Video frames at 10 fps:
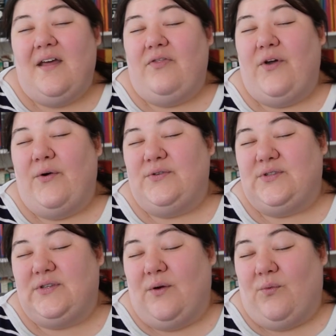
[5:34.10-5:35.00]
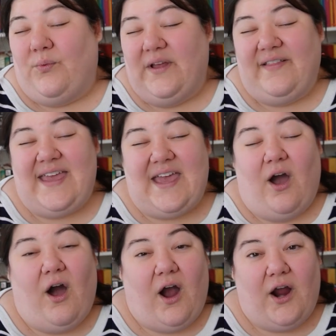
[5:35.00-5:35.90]
those really
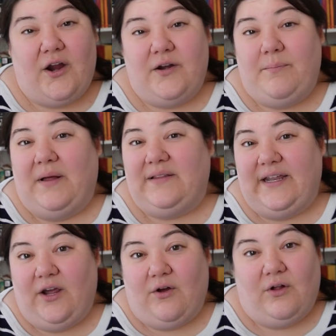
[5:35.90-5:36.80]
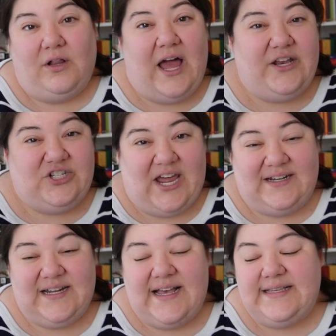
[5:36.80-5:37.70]
hard political
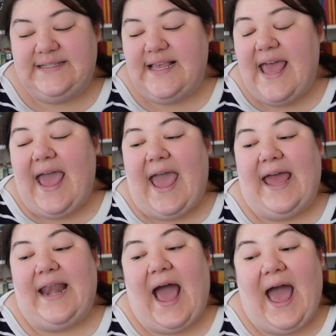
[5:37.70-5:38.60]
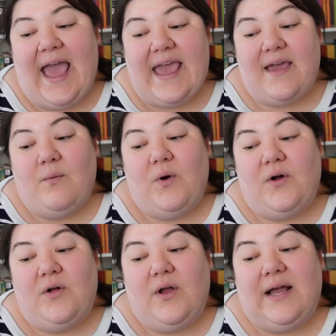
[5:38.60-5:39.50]
agendas. And I
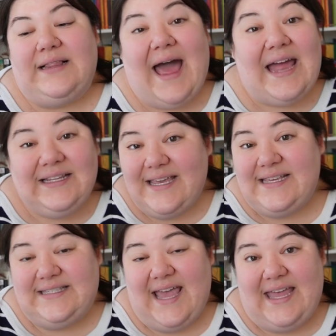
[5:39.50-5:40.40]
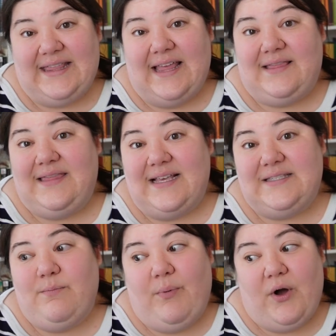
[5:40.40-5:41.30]
will gladly say that
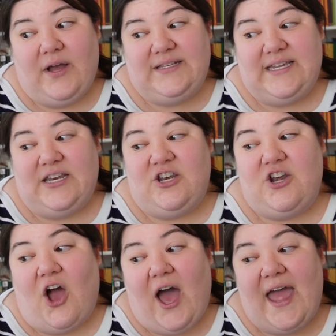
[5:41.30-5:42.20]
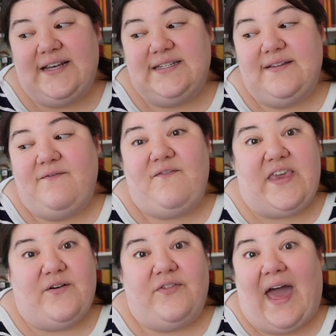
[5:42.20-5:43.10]
this book did not
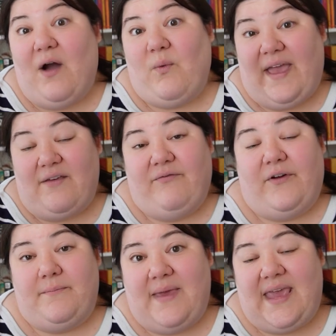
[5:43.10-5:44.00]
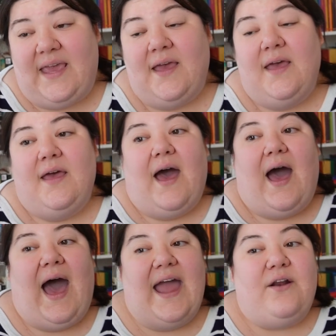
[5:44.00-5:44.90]
feel that way for me.
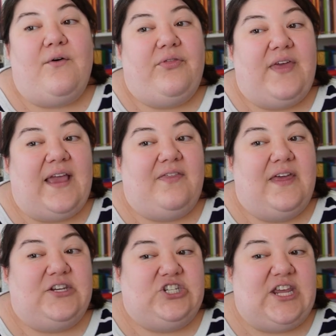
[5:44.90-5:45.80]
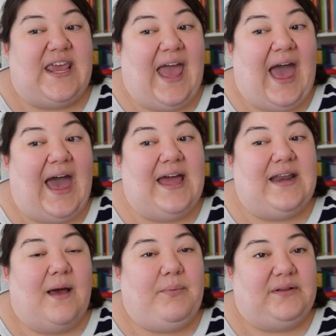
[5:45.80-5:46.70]
I don't think that she had
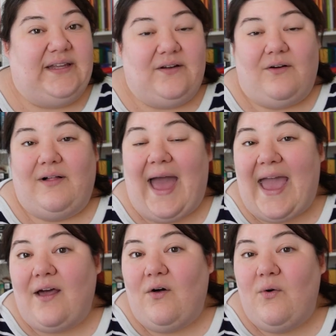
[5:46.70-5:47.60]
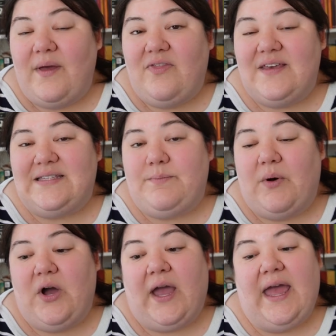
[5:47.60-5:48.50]
a political angle with this
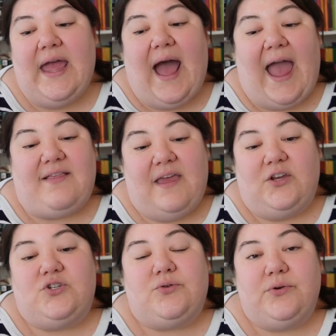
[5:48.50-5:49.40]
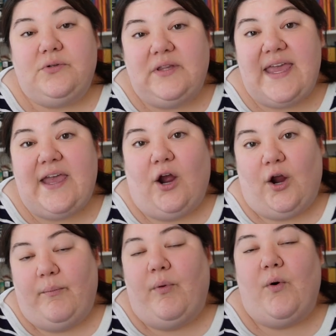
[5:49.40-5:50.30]
book. I think truly
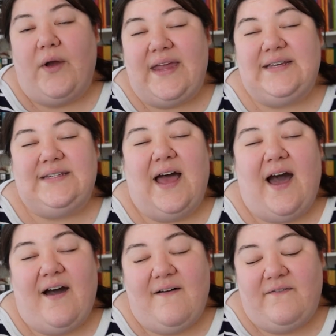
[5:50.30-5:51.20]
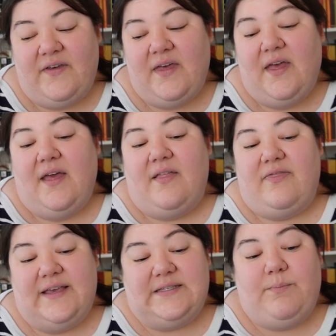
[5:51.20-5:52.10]
her point of
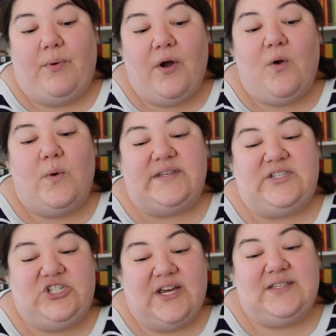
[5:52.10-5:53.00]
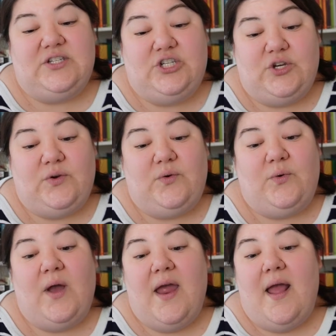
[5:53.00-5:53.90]
this book was just
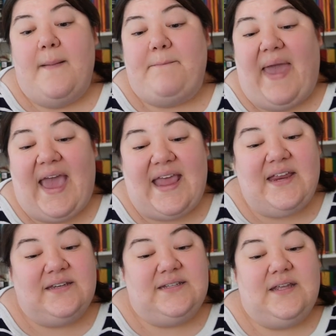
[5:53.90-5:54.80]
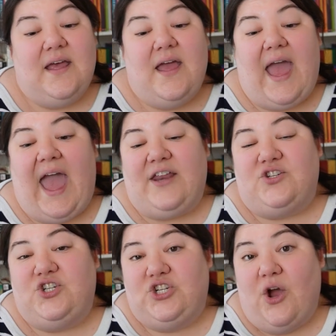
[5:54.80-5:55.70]
to paint
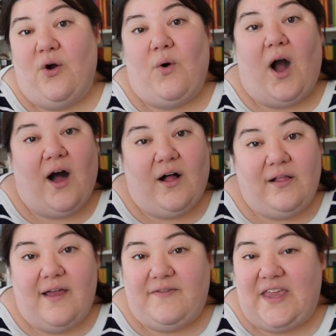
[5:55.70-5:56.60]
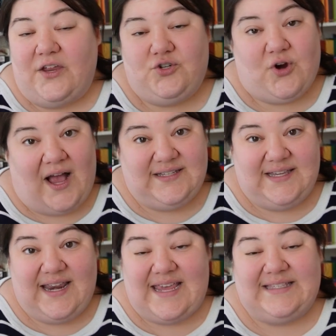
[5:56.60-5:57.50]
and show all of the
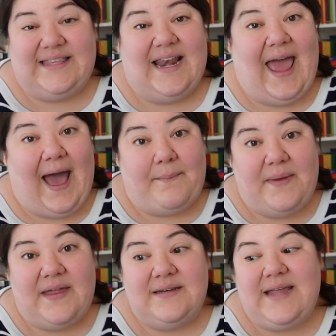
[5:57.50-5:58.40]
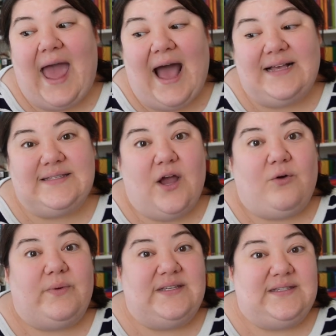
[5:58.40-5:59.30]
atrocities that happened as a
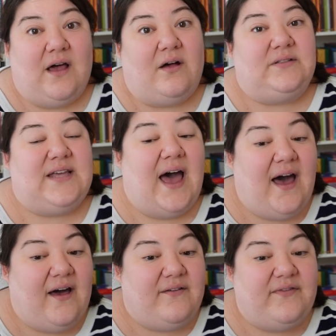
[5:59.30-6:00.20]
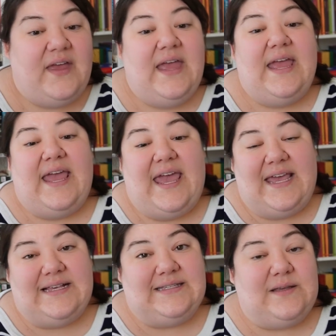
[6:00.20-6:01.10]
result of
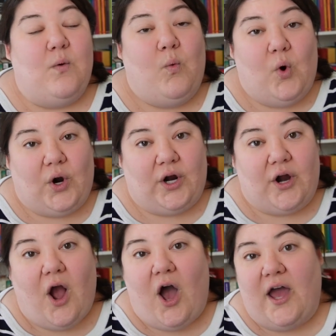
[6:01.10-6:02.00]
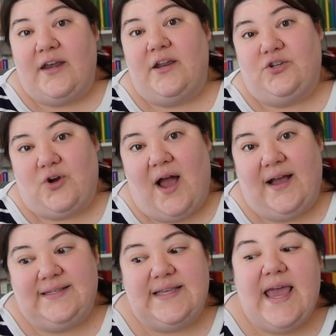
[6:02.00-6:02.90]
his war on
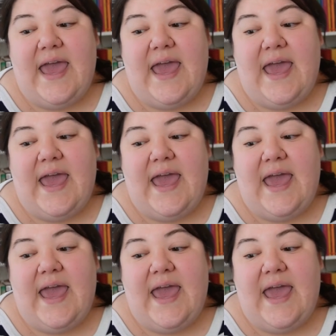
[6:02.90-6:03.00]
drugs.